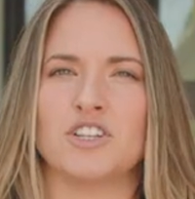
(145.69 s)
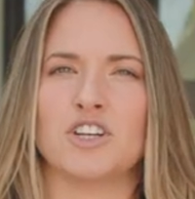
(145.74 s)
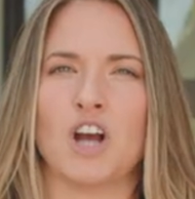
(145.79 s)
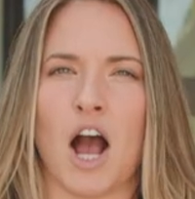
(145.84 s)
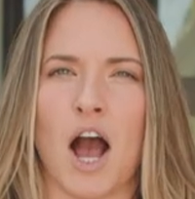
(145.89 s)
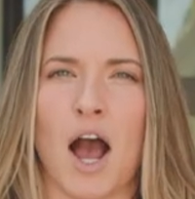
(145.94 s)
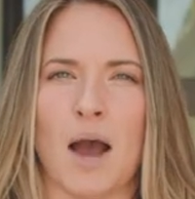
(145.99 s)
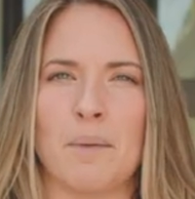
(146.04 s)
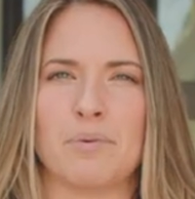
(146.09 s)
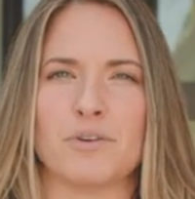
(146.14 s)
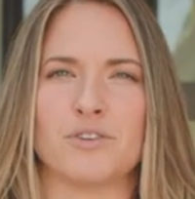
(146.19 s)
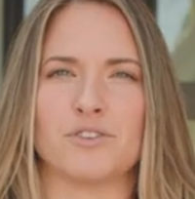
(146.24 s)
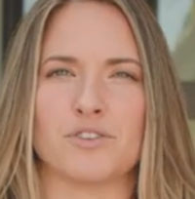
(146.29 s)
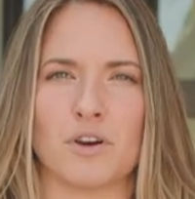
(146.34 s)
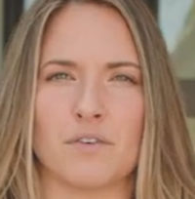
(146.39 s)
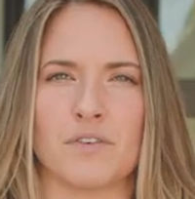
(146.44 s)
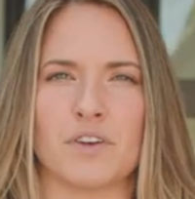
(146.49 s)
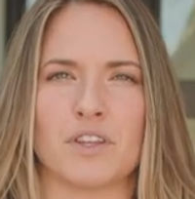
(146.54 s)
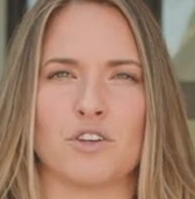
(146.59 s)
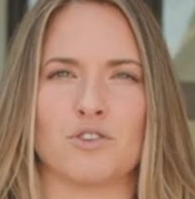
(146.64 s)
job
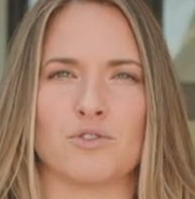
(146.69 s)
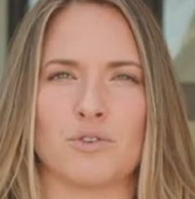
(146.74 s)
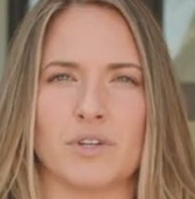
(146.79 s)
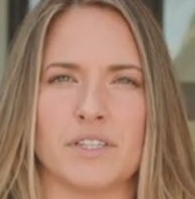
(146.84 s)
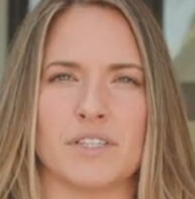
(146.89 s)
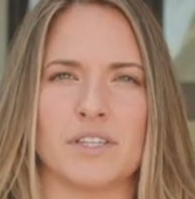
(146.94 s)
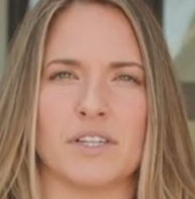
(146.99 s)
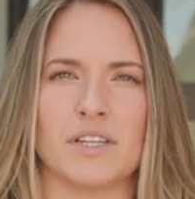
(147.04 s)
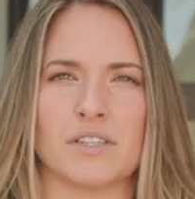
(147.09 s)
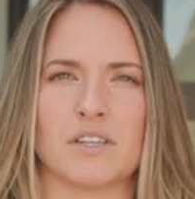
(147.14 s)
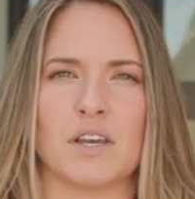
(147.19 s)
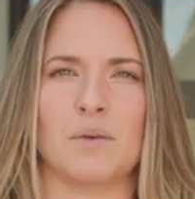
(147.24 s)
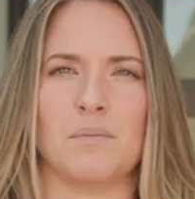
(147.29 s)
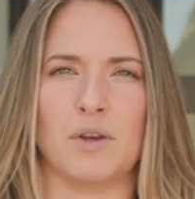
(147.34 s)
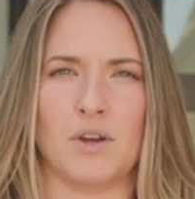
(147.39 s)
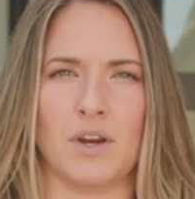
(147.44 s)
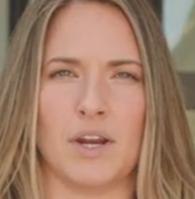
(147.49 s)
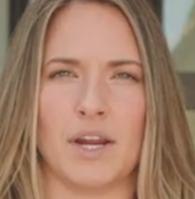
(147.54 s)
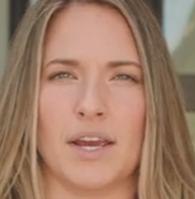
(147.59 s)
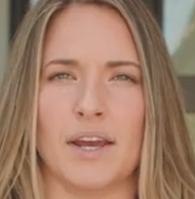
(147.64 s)
preserving the trees in this
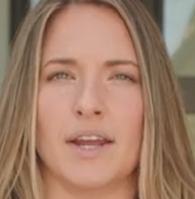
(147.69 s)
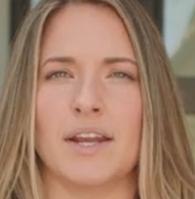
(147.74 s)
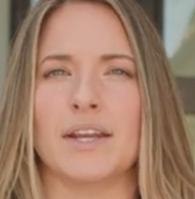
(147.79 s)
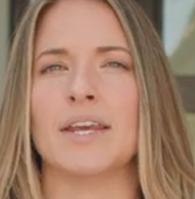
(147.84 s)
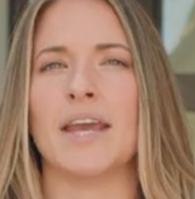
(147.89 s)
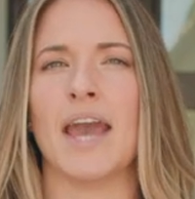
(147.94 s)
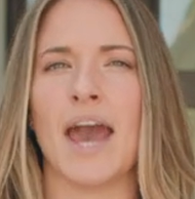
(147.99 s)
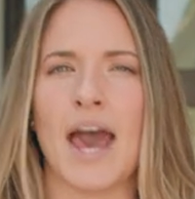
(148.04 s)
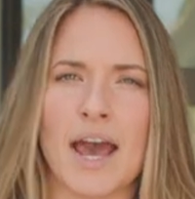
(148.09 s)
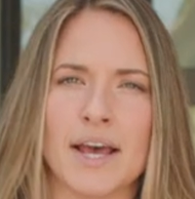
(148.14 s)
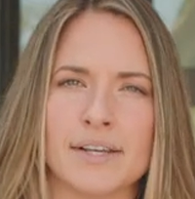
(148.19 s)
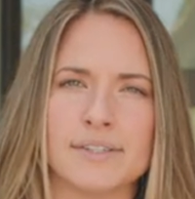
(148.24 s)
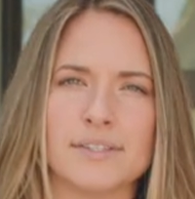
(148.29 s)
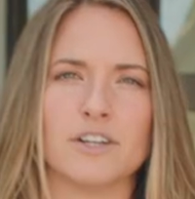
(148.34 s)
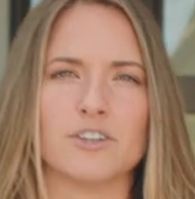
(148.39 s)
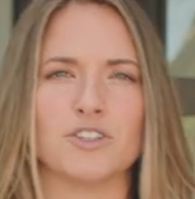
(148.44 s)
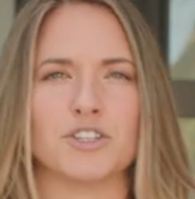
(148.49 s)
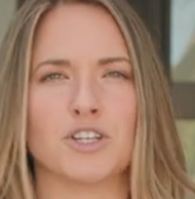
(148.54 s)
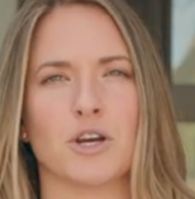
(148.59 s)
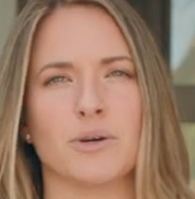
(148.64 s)
community. Yes,
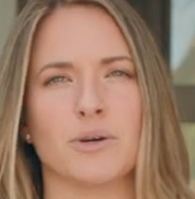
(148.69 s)
there she